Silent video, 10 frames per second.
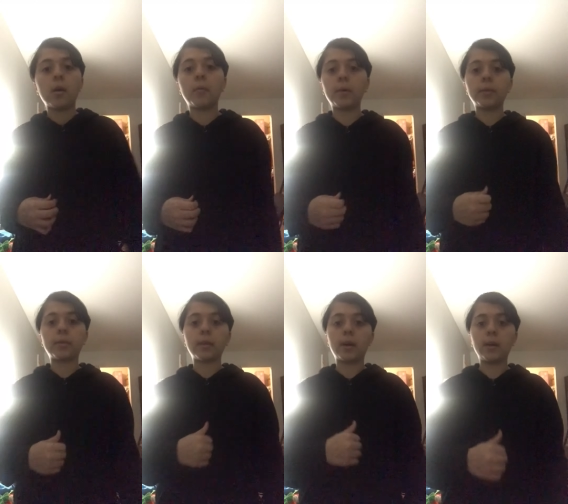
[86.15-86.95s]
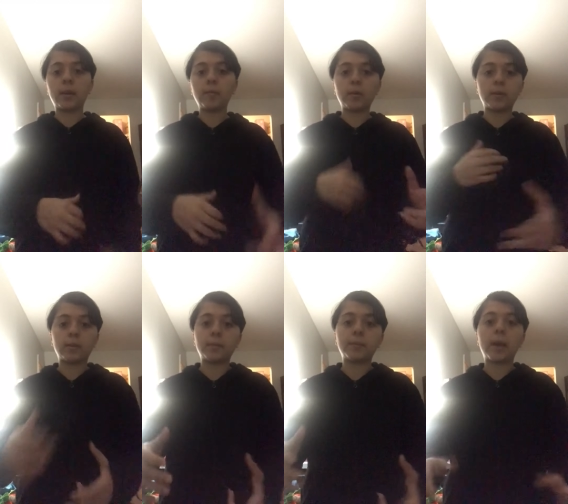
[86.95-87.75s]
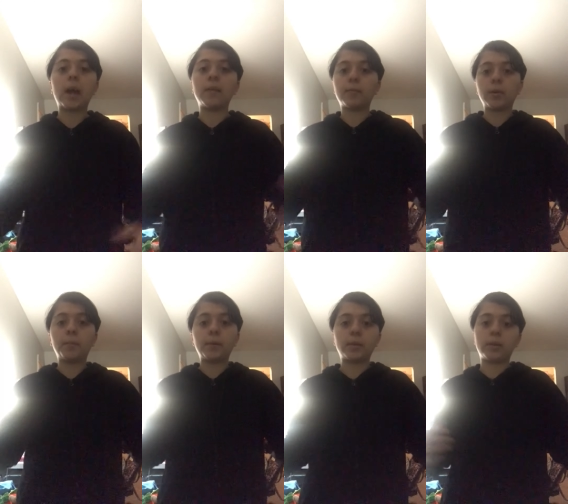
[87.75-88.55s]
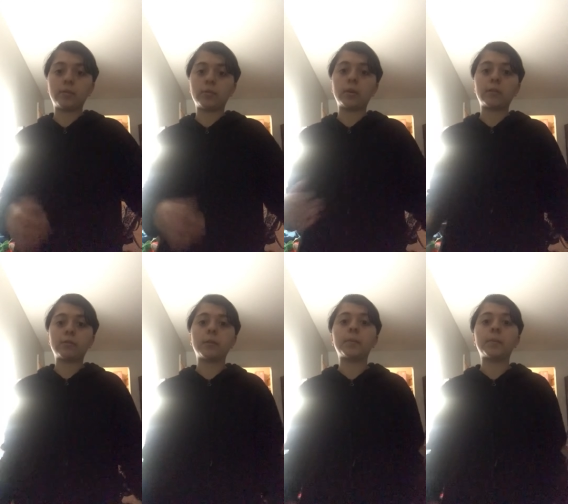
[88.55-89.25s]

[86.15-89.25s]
once I give you guys an update, I will put the intro and outro,